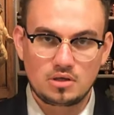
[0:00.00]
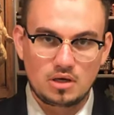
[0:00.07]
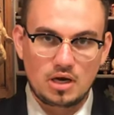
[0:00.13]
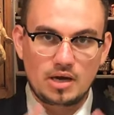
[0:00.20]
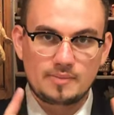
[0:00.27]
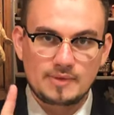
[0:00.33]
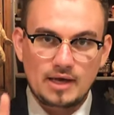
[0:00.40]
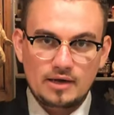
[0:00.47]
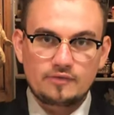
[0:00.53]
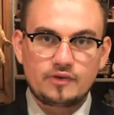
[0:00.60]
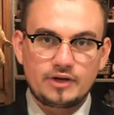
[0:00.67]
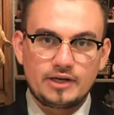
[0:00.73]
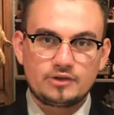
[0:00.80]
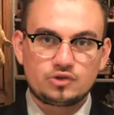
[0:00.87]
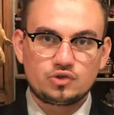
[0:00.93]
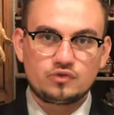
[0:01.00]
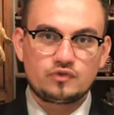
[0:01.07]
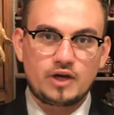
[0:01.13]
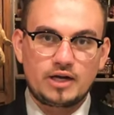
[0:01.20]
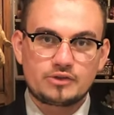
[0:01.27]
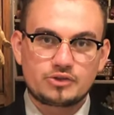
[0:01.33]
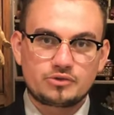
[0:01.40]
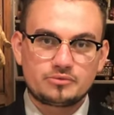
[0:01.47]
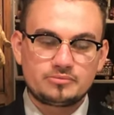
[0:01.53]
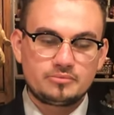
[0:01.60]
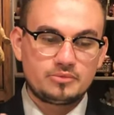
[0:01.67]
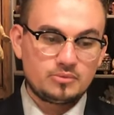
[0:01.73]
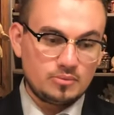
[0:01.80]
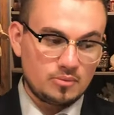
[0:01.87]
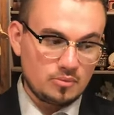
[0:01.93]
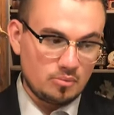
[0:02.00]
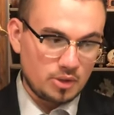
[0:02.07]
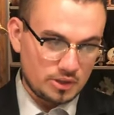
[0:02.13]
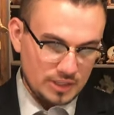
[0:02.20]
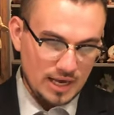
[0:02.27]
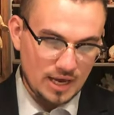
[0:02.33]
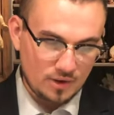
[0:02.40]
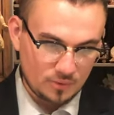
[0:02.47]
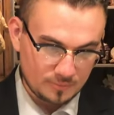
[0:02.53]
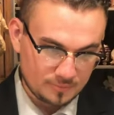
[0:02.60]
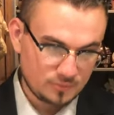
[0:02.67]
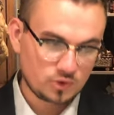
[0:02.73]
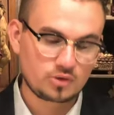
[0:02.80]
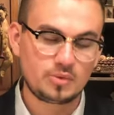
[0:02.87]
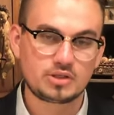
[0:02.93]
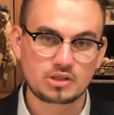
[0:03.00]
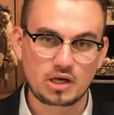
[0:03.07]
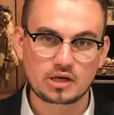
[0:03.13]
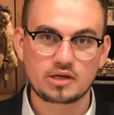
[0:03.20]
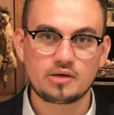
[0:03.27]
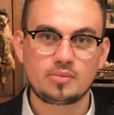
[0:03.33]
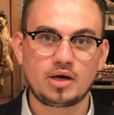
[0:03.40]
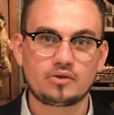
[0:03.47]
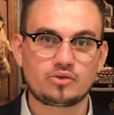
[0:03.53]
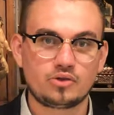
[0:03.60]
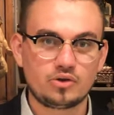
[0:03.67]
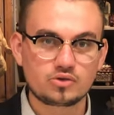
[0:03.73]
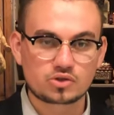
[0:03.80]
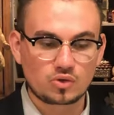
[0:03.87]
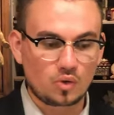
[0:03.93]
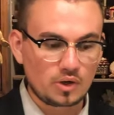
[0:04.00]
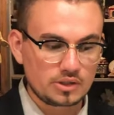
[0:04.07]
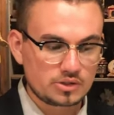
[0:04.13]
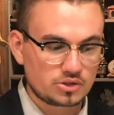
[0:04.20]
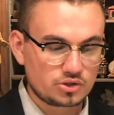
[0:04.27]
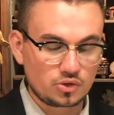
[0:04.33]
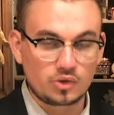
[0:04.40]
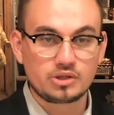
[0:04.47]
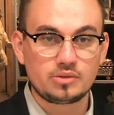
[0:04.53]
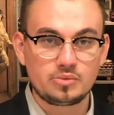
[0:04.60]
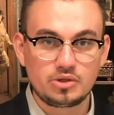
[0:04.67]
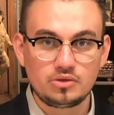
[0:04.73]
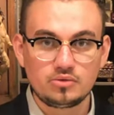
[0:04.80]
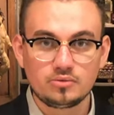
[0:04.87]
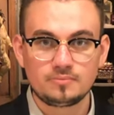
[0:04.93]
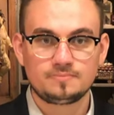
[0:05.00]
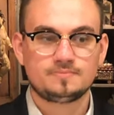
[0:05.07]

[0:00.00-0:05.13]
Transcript: I am not a financial advisor. But now, we're going to be talking about those coins, showing them to you,